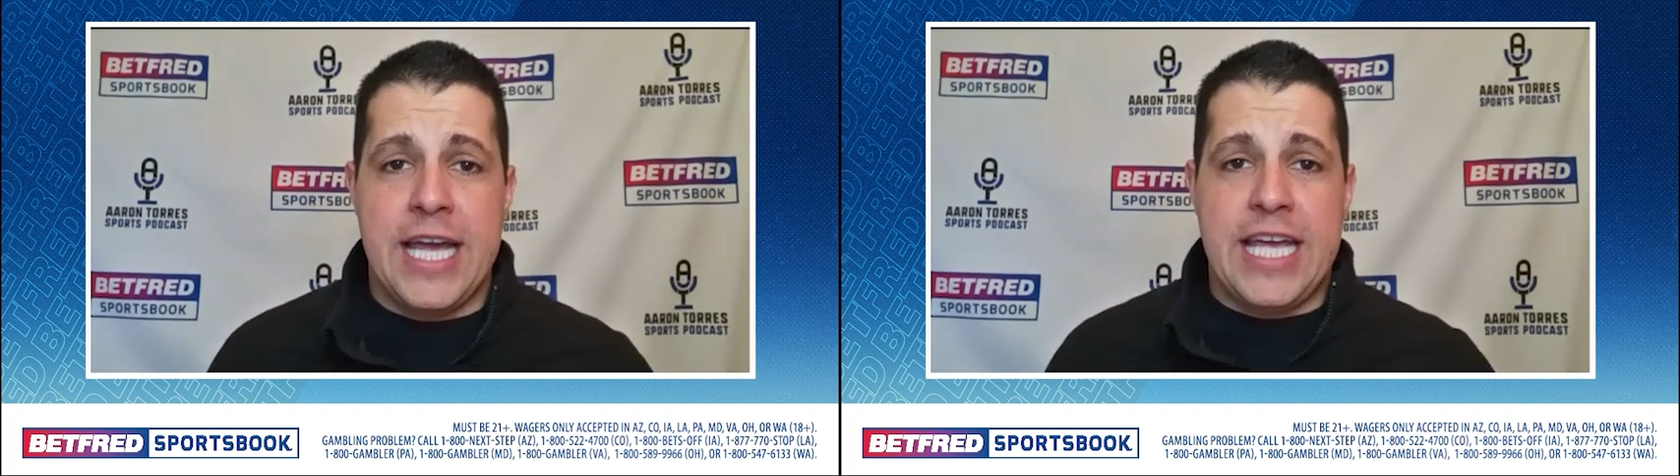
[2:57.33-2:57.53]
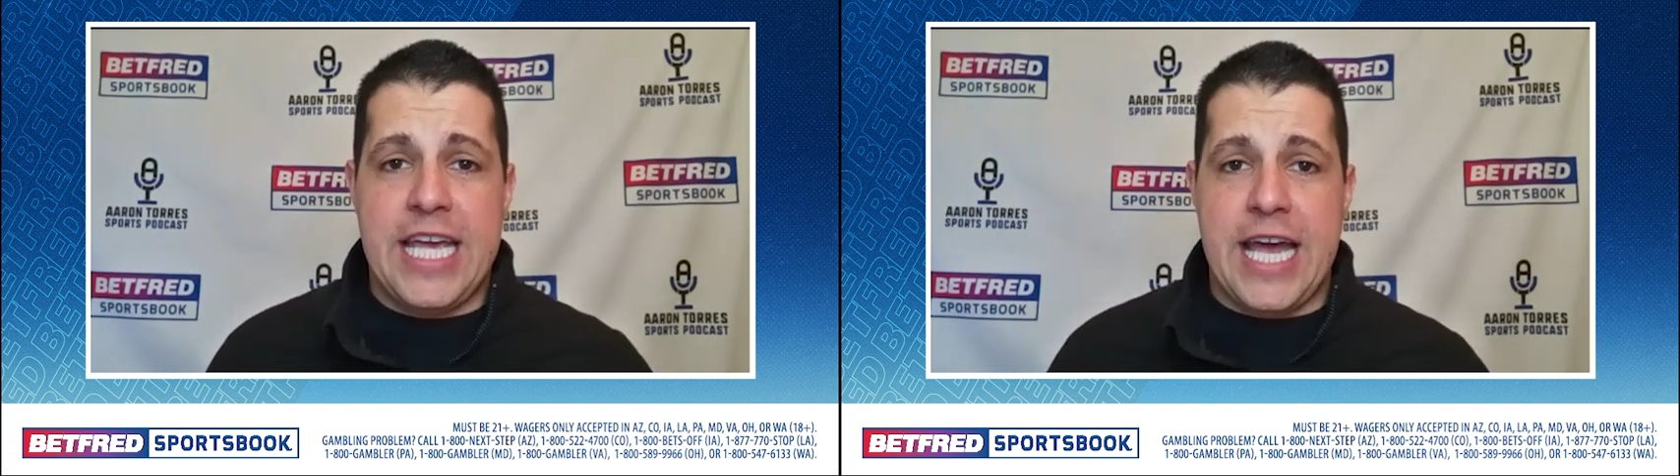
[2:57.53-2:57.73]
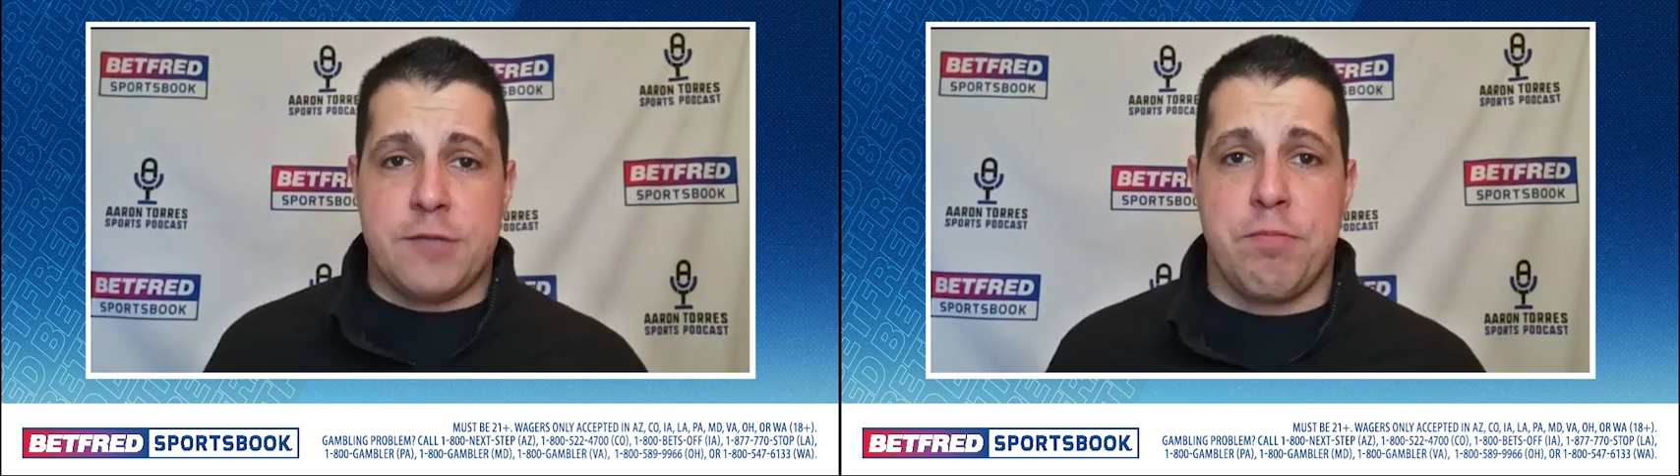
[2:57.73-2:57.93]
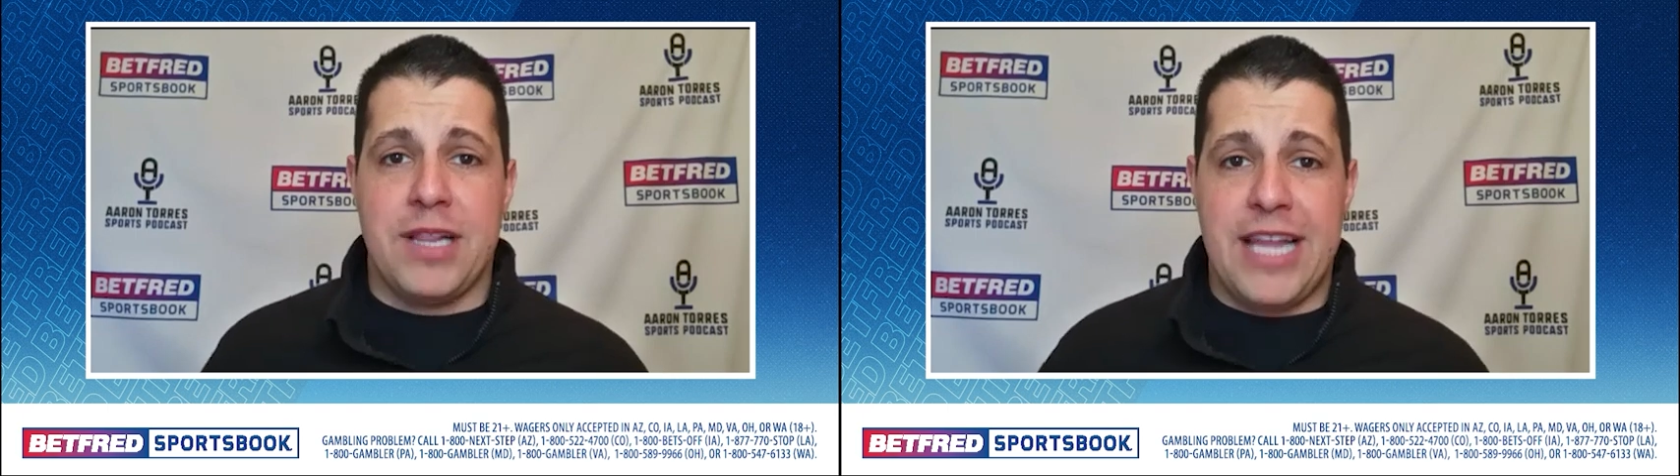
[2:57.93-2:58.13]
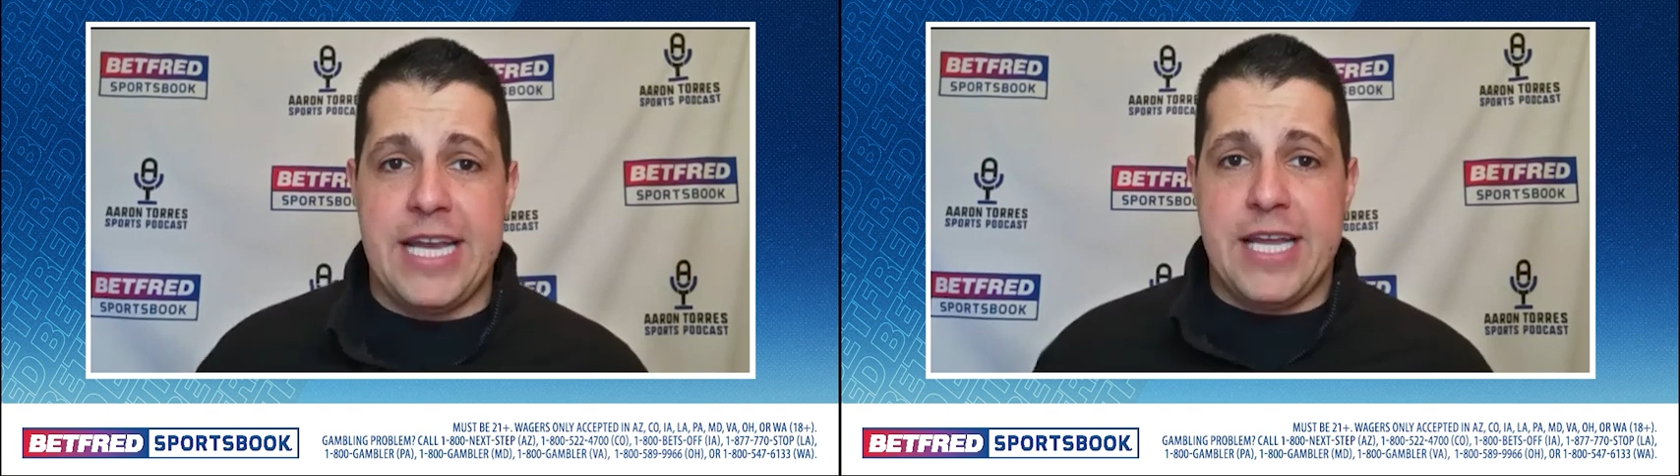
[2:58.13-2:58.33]
He has
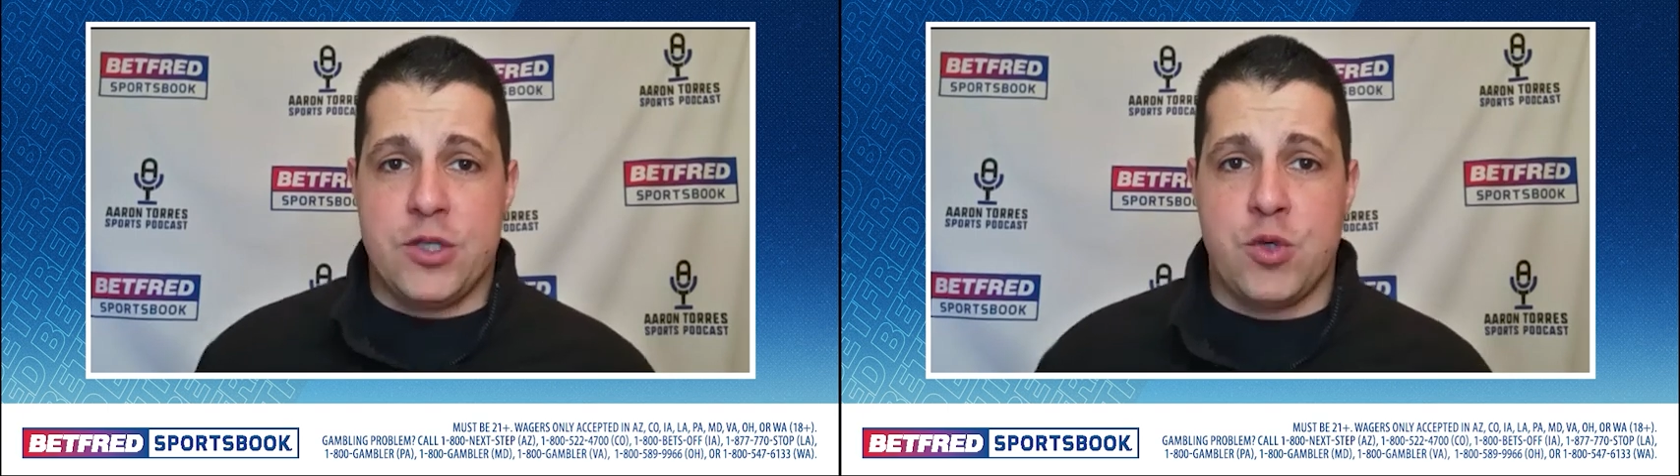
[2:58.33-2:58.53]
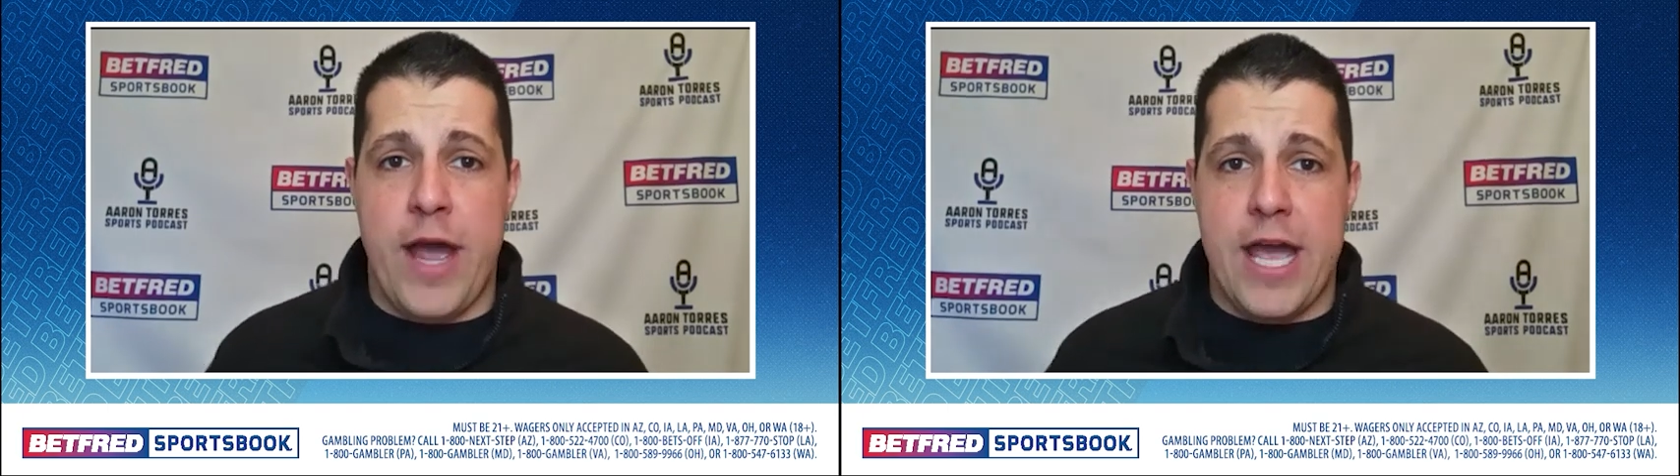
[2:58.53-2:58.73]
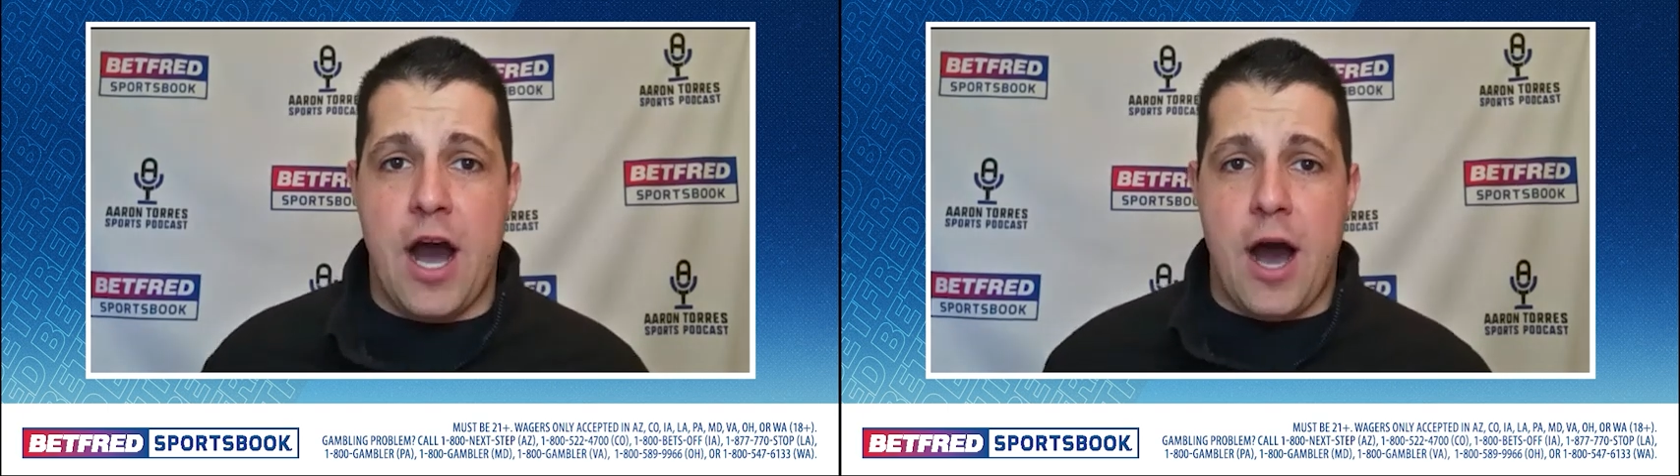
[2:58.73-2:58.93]
played his way